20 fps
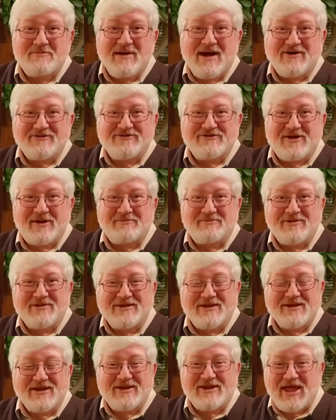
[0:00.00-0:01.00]
about something
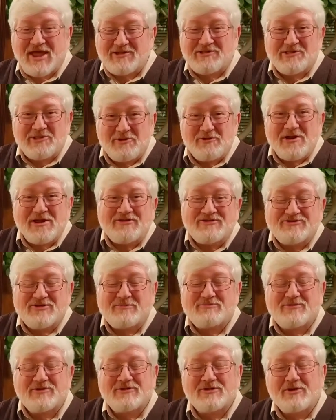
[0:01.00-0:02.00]
and learning
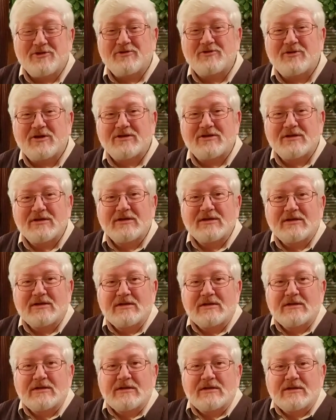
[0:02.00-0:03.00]
something new.
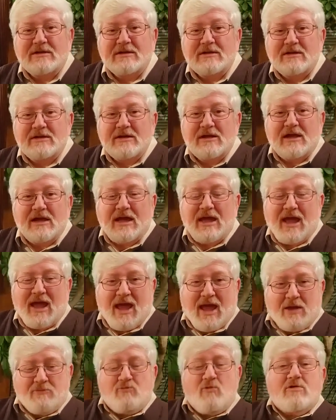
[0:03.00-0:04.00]

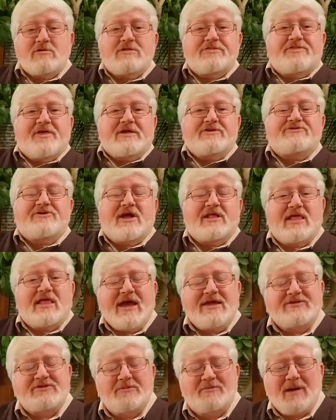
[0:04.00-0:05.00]
And one of the things I
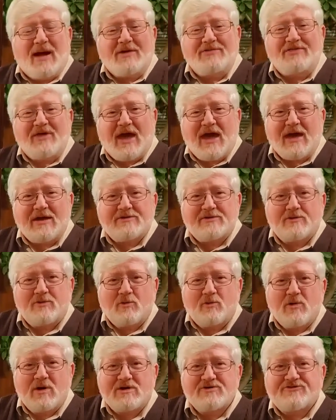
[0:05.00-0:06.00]
liked about that
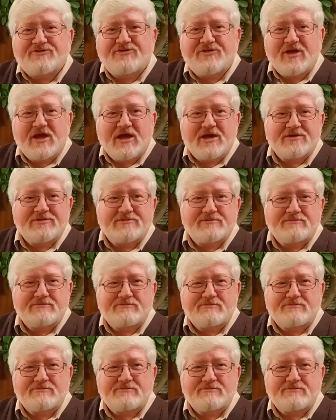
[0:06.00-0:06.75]
was that